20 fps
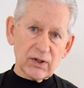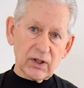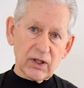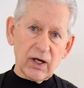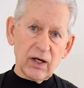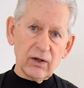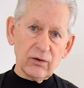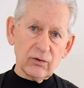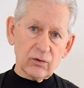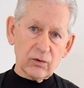
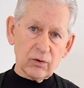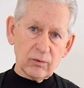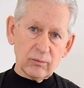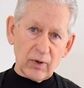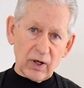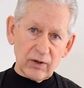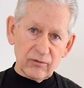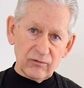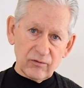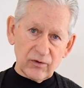together
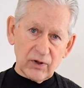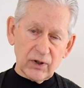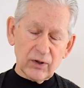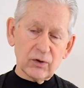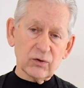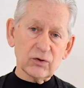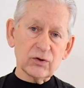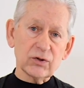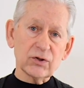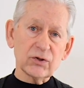and my
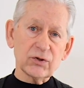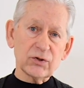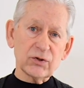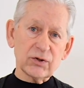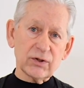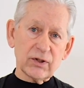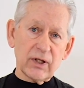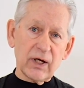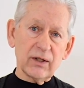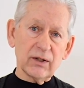fingers
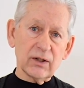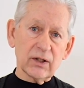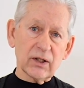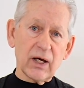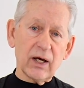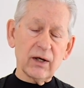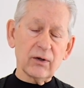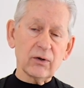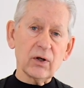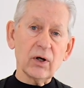stay
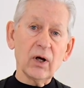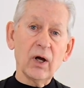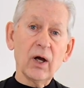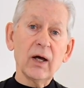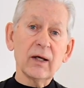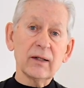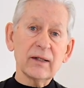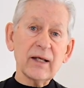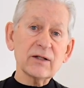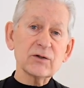together,
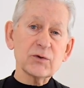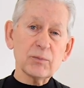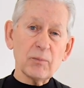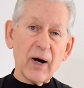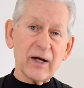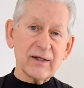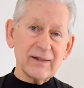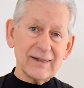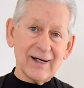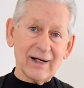that's
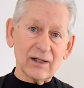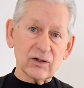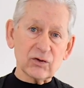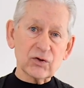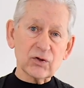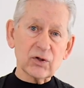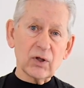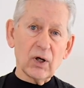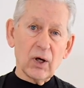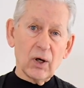my
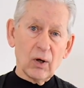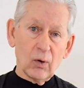yes.